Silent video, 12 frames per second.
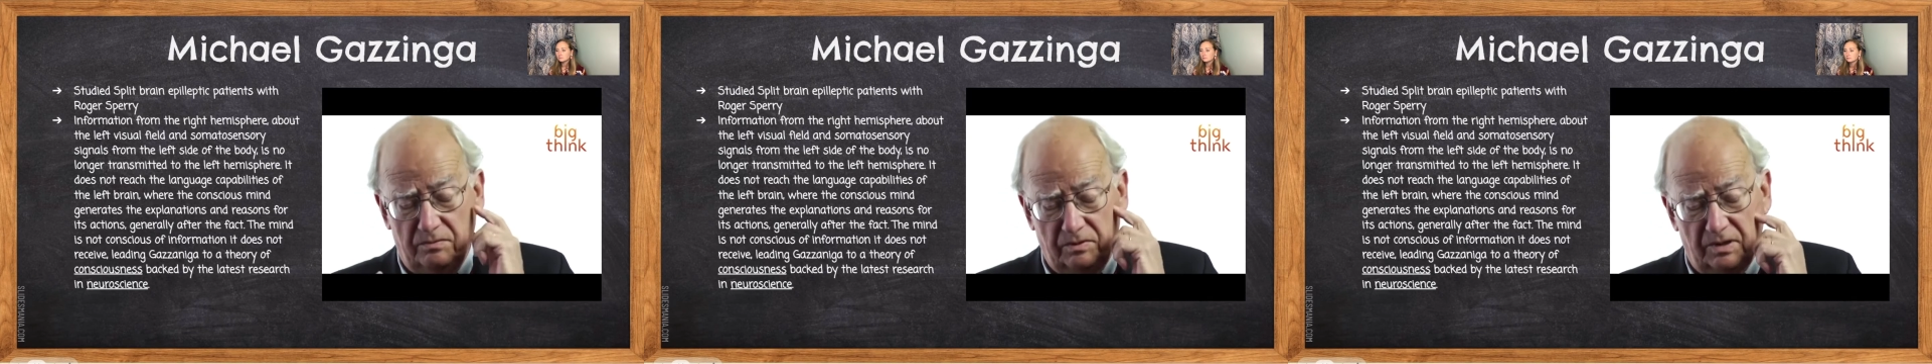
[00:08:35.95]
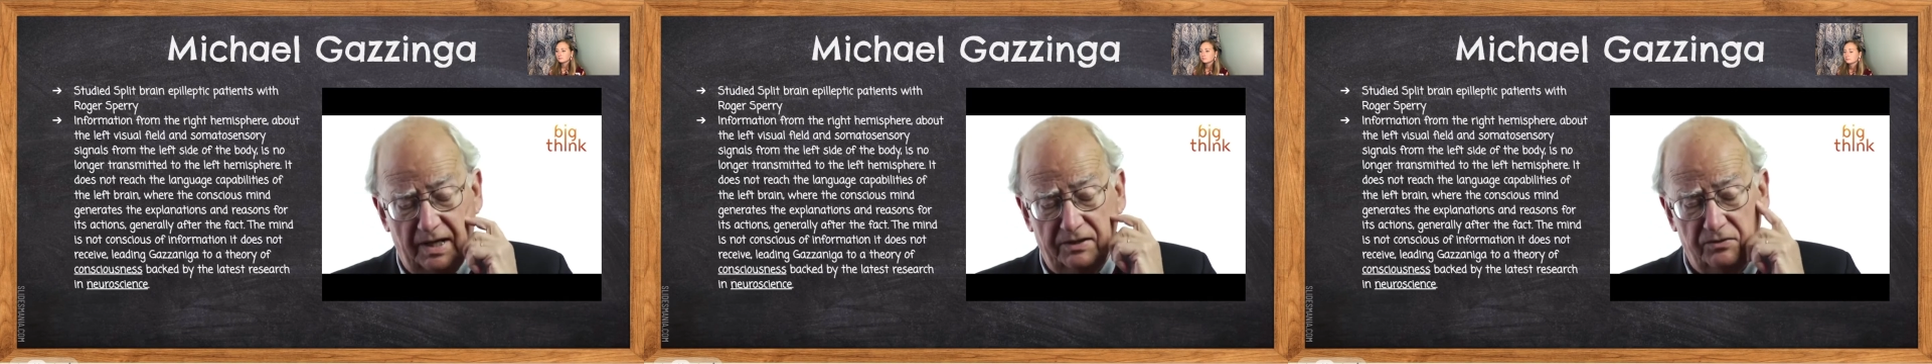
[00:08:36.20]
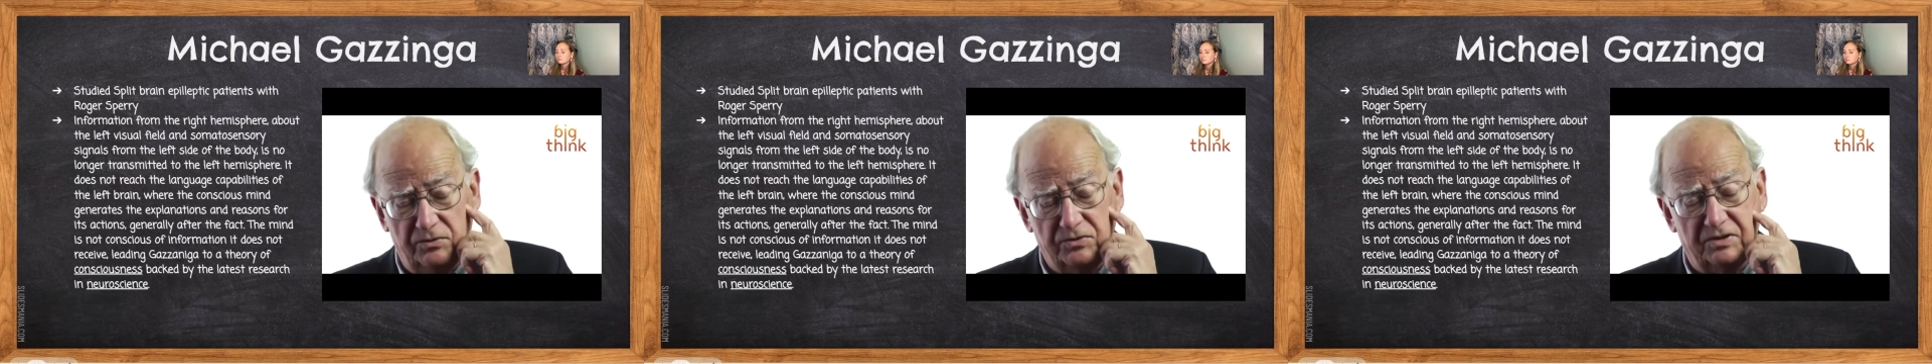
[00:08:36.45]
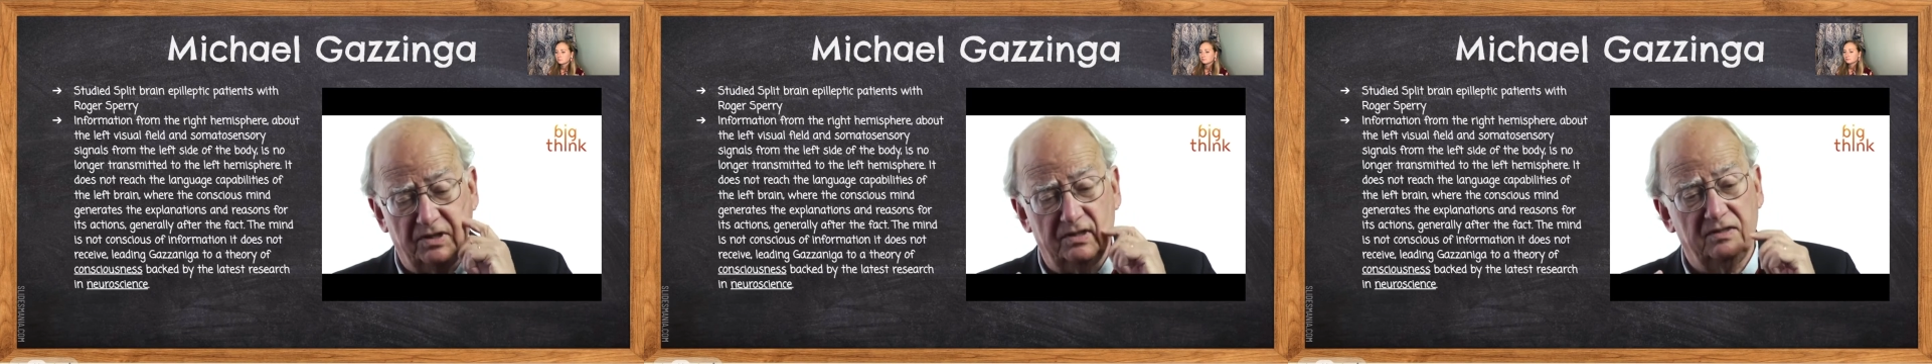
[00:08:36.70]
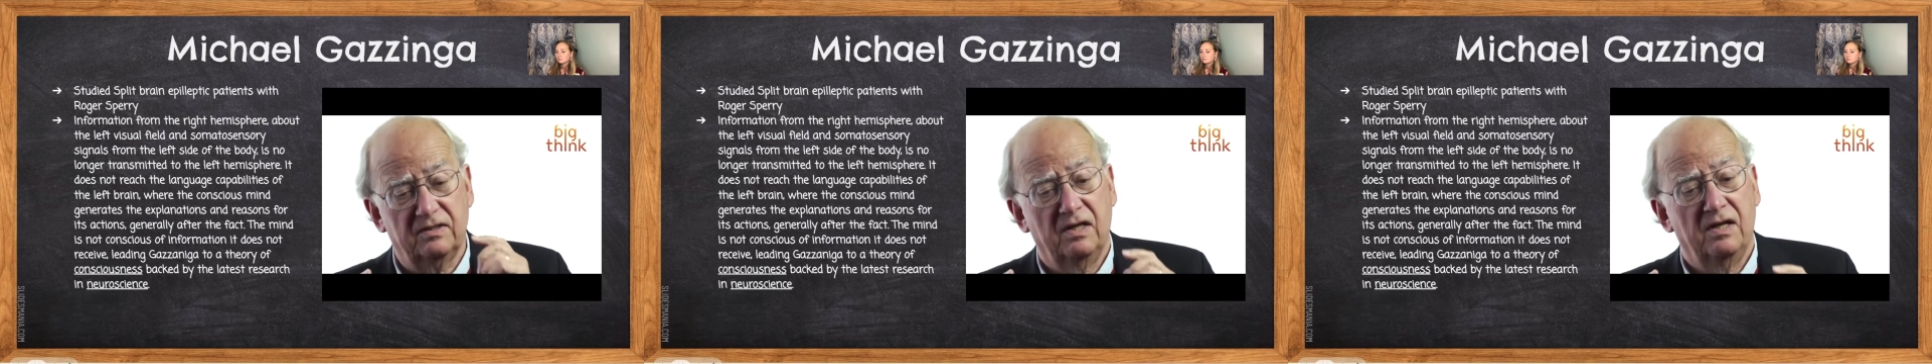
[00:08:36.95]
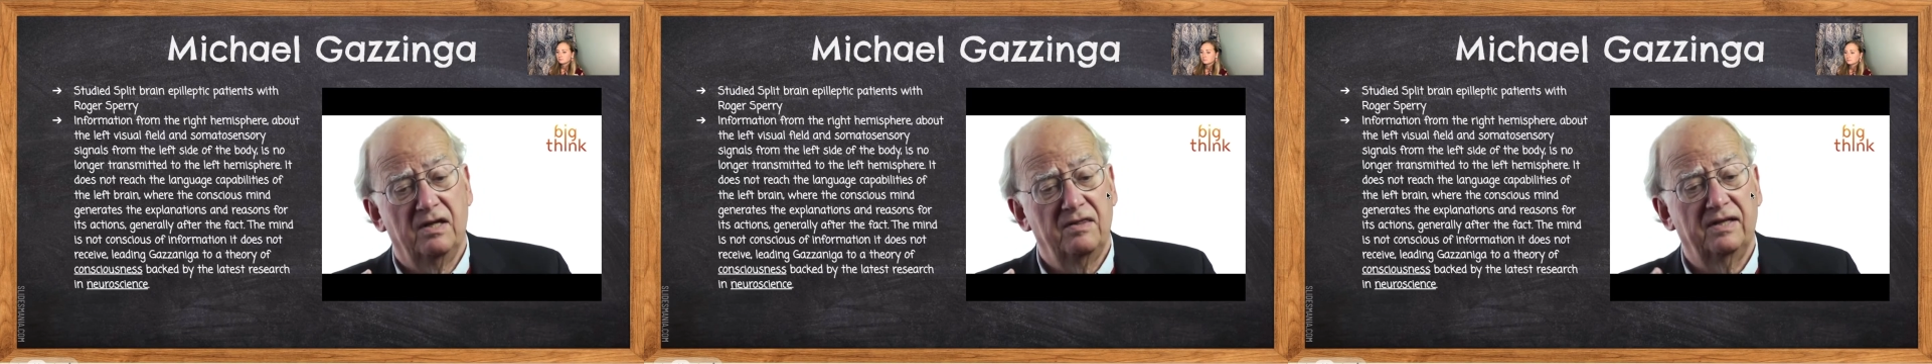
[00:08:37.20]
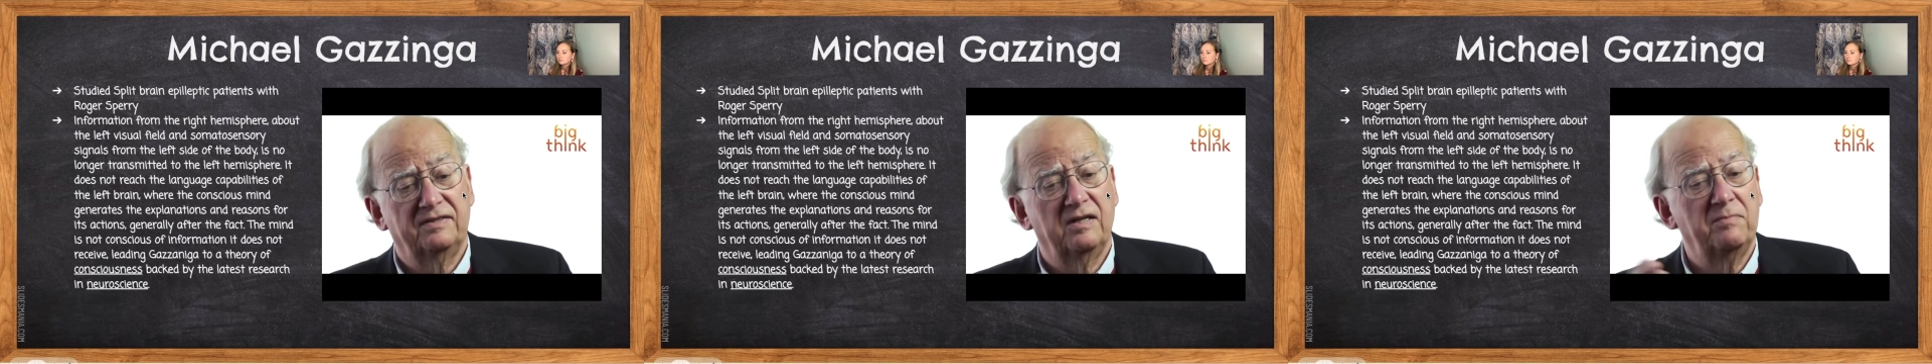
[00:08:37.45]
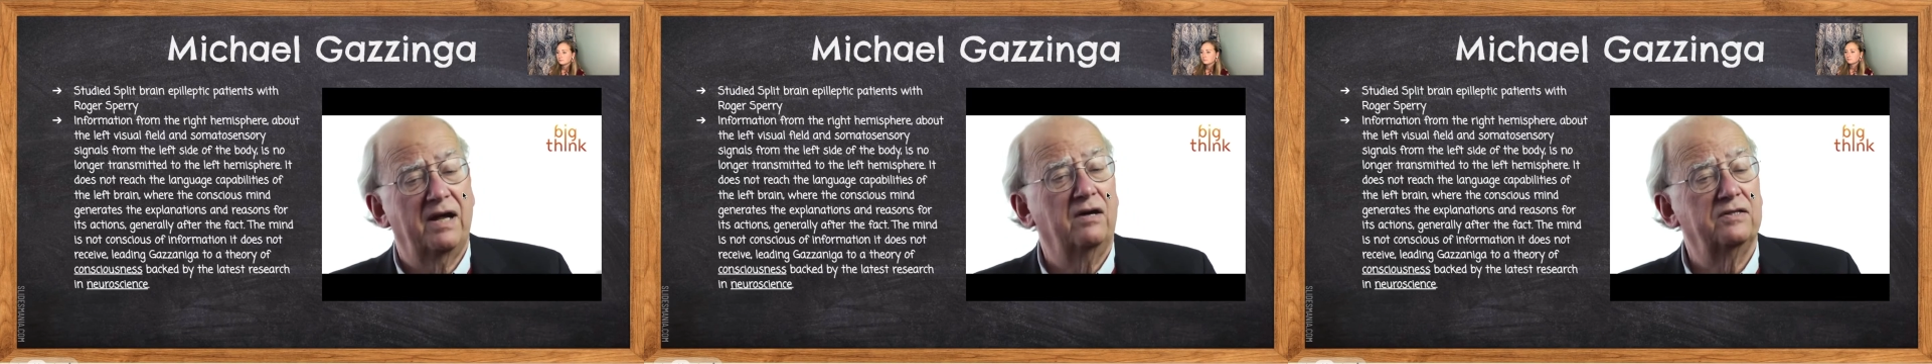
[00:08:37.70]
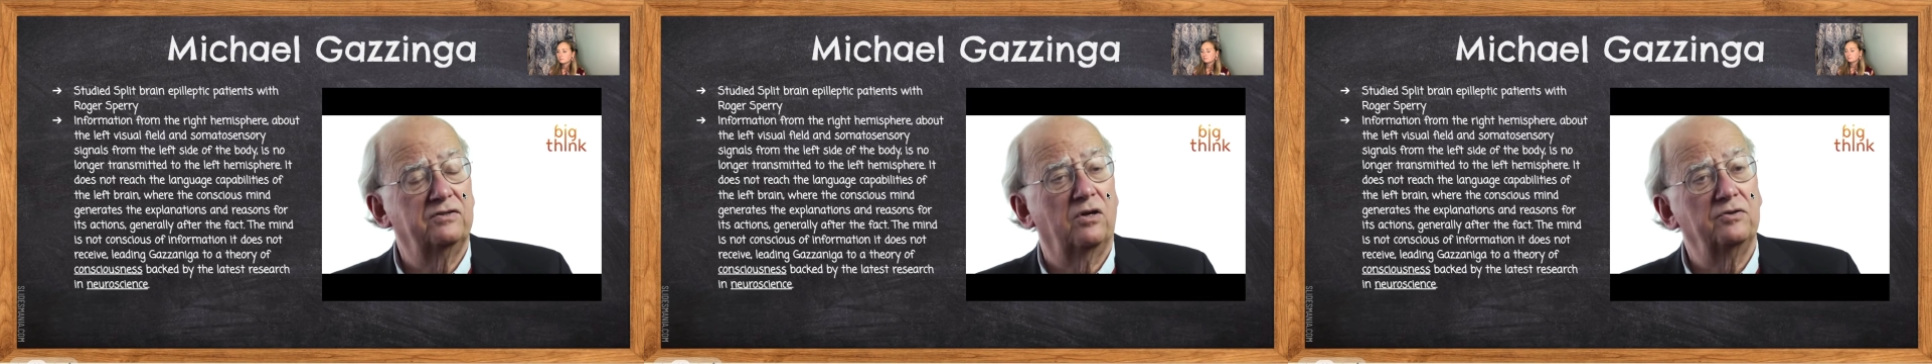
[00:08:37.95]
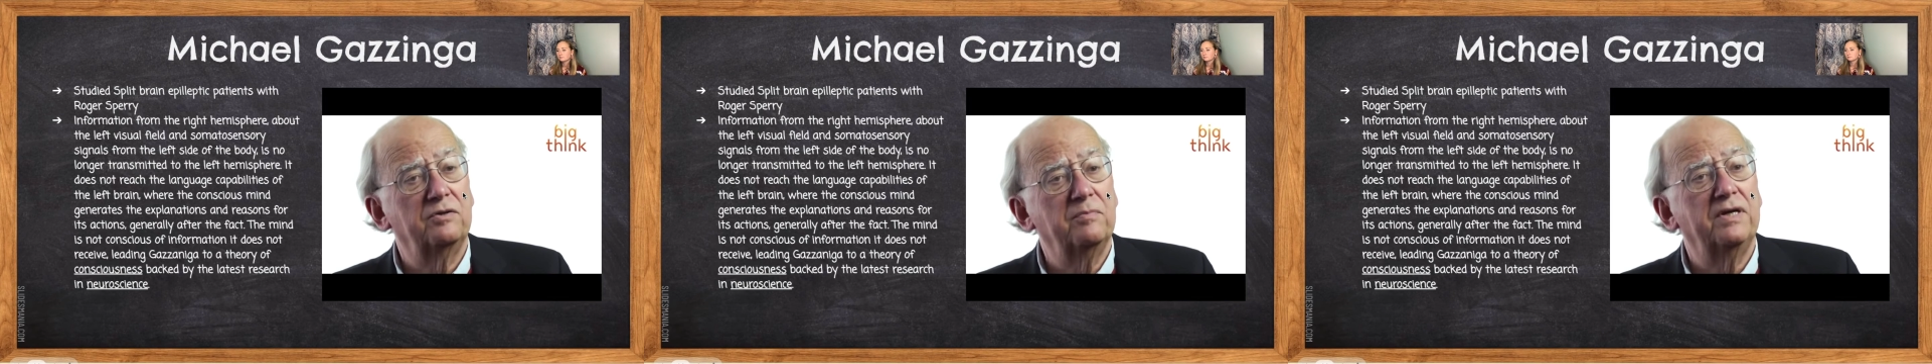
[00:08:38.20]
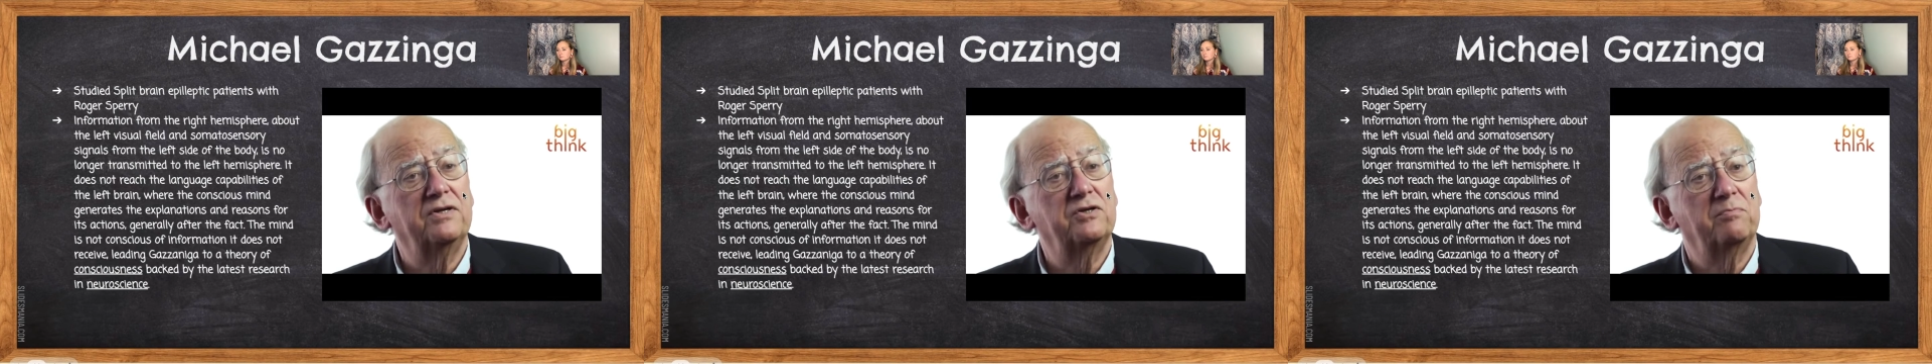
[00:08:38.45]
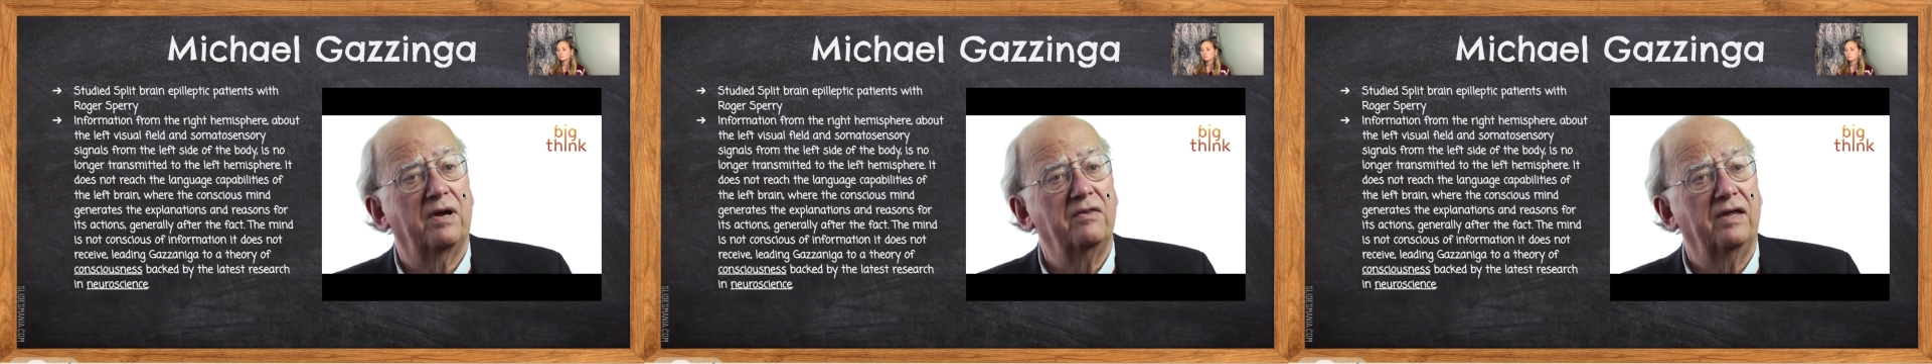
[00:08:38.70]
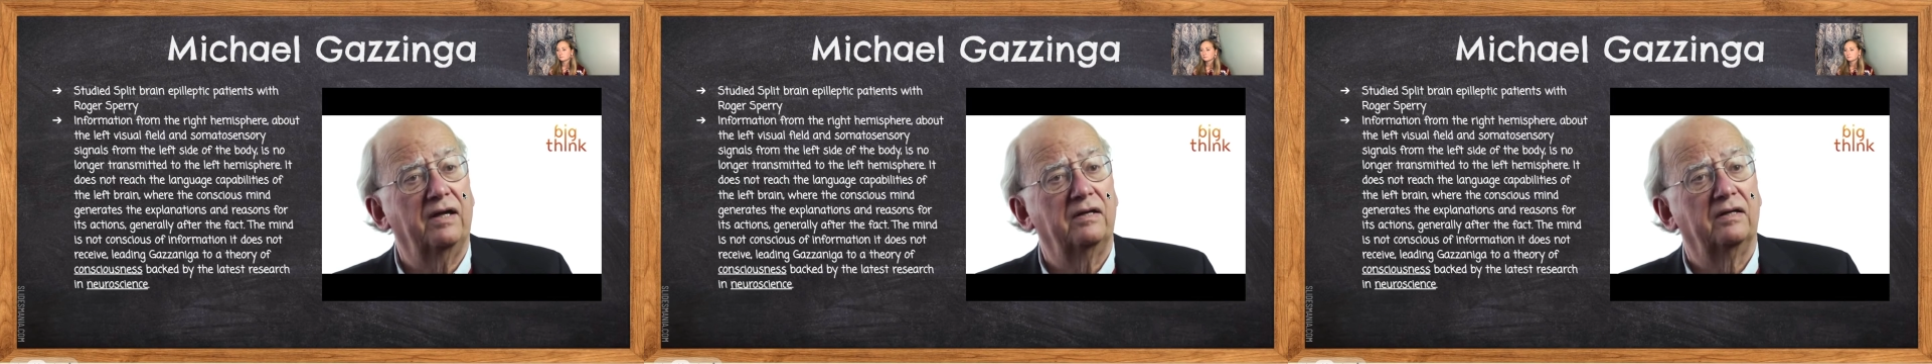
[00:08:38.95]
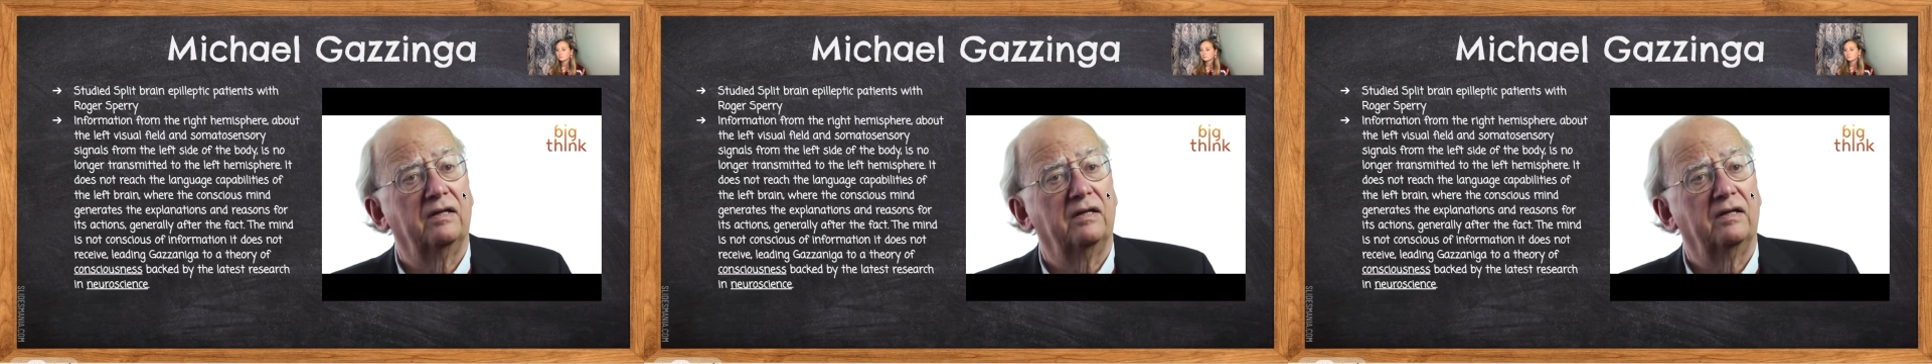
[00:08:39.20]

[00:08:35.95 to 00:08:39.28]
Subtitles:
like those things, that somehow it's all diminished by that.